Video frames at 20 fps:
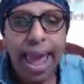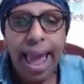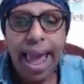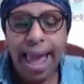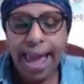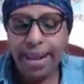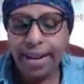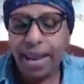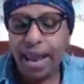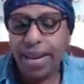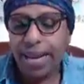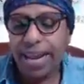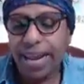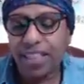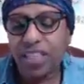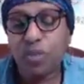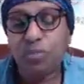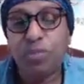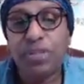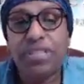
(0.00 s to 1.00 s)
And I get
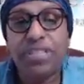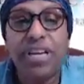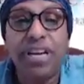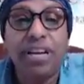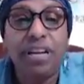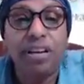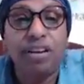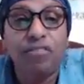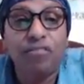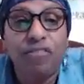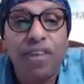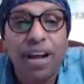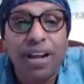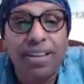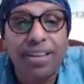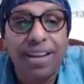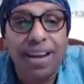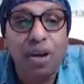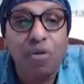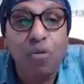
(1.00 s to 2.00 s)
the patina effect
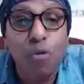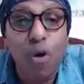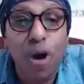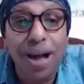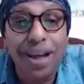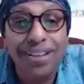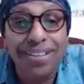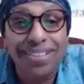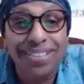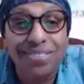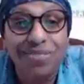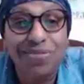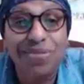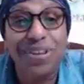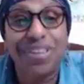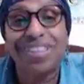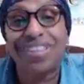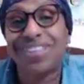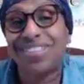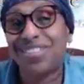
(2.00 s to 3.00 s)
that I want
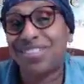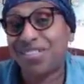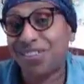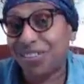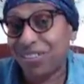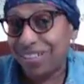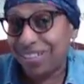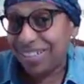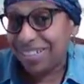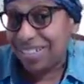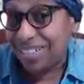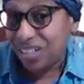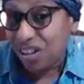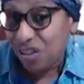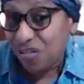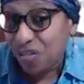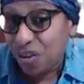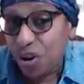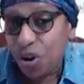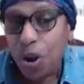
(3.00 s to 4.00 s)
with sterling
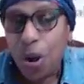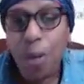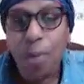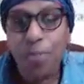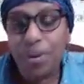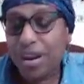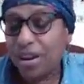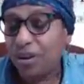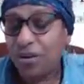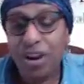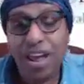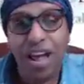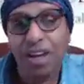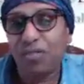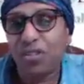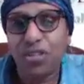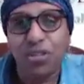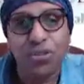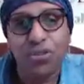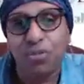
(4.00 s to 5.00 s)
silver, but I don't have
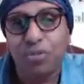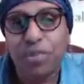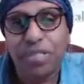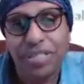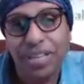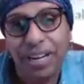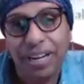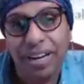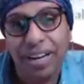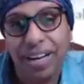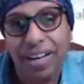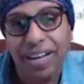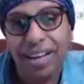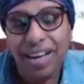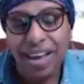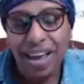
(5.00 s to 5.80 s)
to use patina.